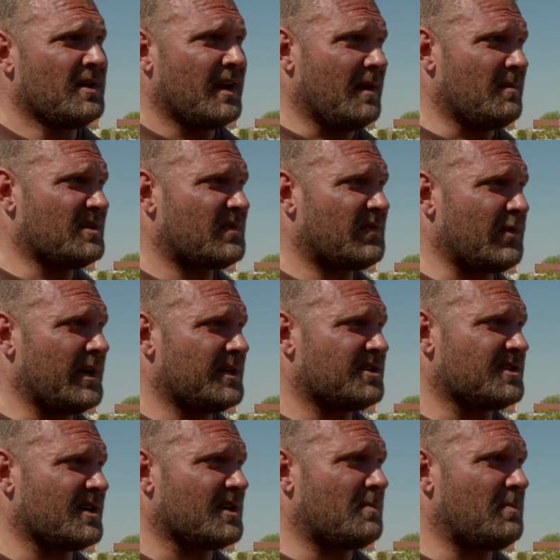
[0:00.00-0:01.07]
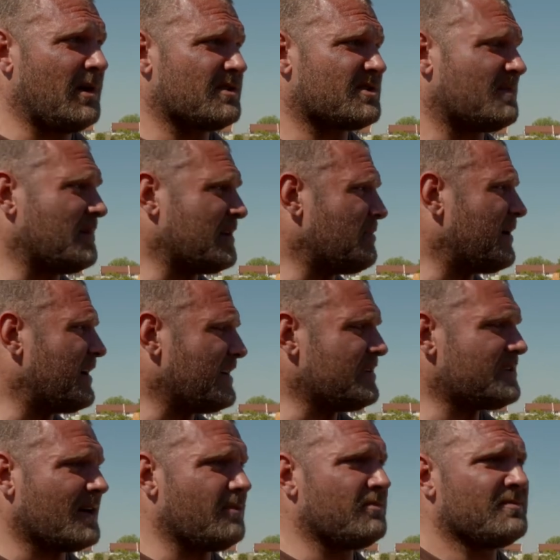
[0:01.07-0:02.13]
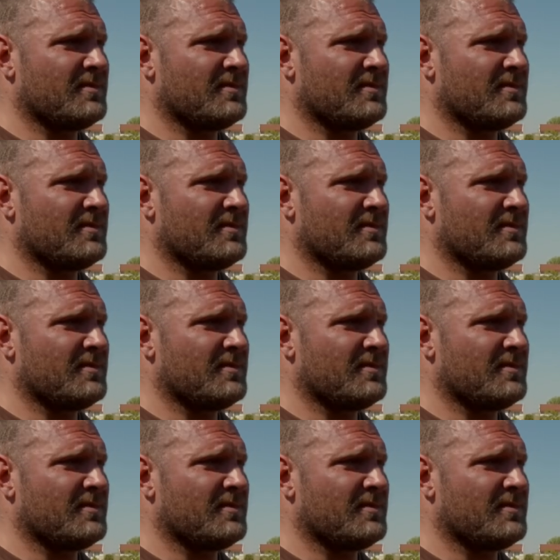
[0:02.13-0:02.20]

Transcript: I'm as fresh as I could possibly be, so